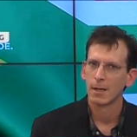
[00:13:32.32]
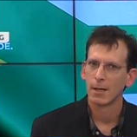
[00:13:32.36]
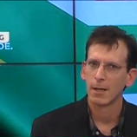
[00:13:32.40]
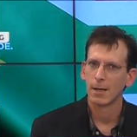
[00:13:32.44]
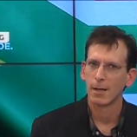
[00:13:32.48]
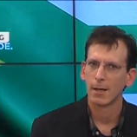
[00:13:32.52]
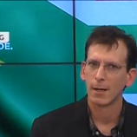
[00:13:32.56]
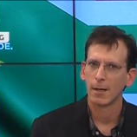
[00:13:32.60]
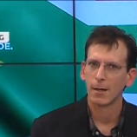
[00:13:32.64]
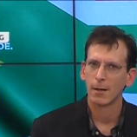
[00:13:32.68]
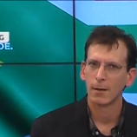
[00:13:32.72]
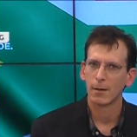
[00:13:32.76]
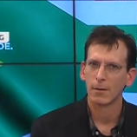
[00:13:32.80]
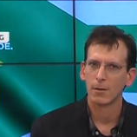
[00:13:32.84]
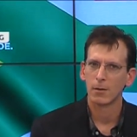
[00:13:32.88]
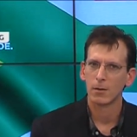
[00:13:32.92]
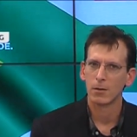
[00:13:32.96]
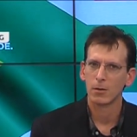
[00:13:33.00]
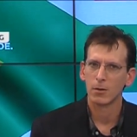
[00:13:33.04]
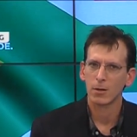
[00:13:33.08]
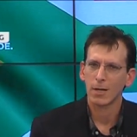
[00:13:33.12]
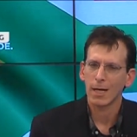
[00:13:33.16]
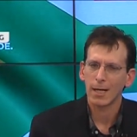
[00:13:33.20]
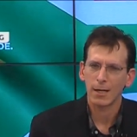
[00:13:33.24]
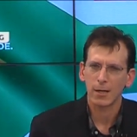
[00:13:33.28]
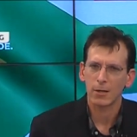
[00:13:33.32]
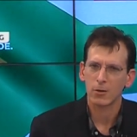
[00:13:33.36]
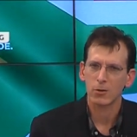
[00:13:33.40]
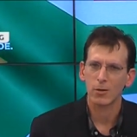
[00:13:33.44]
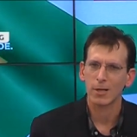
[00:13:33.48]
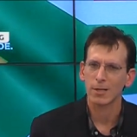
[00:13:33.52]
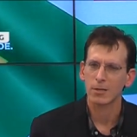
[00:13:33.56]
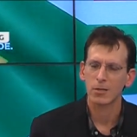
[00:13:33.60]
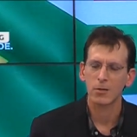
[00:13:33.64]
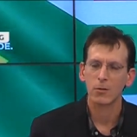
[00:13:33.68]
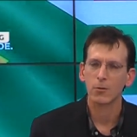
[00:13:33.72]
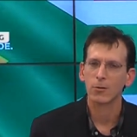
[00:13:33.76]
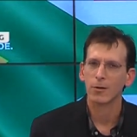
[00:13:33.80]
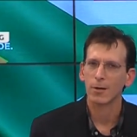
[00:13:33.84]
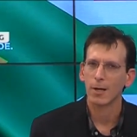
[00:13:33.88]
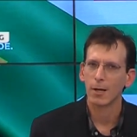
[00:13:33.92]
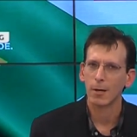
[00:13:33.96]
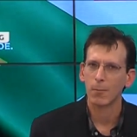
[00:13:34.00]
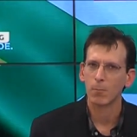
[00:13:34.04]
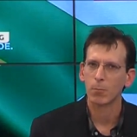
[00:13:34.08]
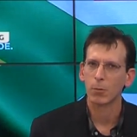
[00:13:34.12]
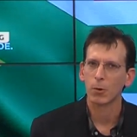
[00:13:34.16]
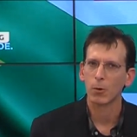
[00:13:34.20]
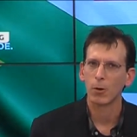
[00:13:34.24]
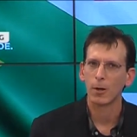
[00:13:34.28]
uh, you can't address youth
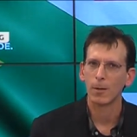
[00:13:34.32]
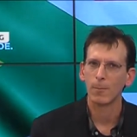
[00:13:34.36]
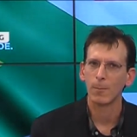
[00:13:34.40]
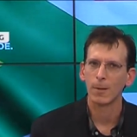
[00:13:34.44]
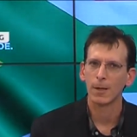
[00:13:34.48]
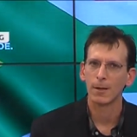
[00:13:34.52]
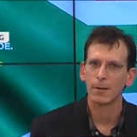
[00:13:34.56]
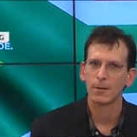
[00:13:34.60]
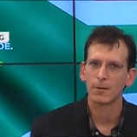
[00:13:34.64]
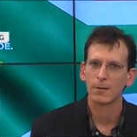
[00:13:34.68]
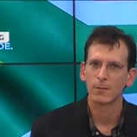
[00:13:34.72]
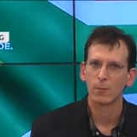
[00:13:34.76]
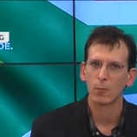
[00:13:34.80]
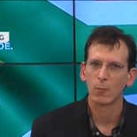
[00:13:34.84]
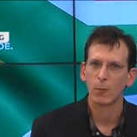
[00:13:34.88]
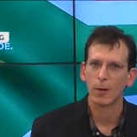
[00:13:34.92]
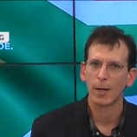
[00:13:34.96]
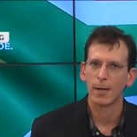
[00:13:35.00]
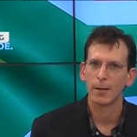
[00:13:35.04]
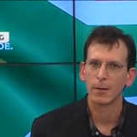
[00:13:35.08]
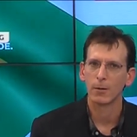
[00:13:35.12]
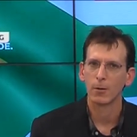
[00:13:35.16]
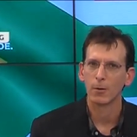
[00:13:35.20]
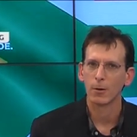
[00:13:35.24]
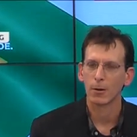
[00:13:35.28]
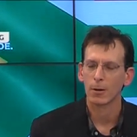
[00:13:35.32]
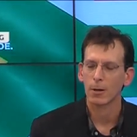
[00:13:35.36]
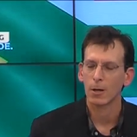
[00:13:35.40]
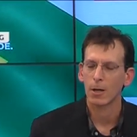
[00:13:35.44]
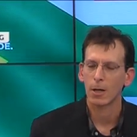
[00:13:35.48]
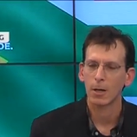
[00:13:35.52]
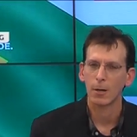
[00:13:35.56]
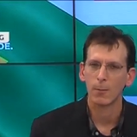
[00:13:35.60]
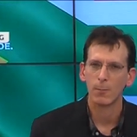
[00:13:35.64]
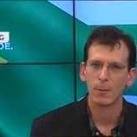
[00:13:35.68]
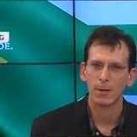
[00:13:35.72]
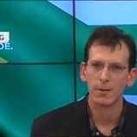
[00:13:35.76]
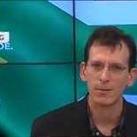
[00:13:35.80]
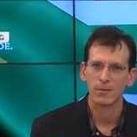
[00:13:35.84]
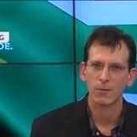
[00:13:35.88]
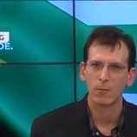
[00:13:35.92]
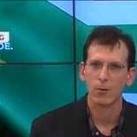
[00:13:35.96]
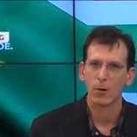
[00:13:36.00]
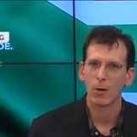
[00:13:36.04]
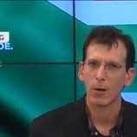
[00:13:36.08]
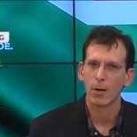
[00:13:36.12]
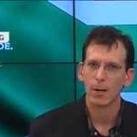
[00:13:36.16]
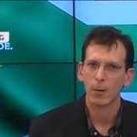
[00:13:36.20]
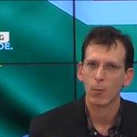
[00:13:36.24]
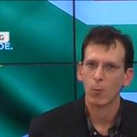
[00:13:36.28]
unemployment when your economy is
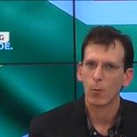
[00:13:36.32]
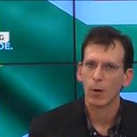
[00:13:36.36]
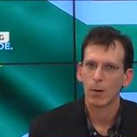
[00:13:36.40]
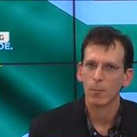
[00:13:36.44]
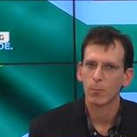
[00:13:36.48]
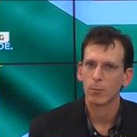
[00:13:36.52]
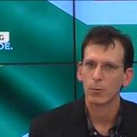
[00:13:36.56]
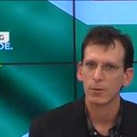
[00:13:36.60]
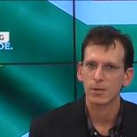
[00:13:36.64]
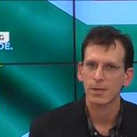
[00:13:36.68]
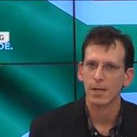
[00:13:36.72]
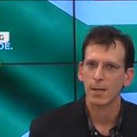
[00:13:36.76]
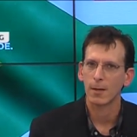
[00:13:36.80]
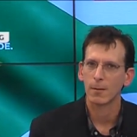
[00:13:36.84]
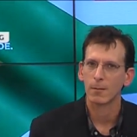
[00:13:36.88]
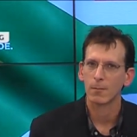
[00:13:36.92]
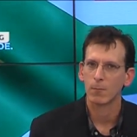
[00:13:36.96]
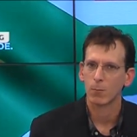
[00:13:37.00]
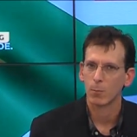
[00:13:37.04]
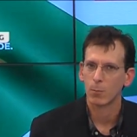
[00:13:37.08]
growing 1%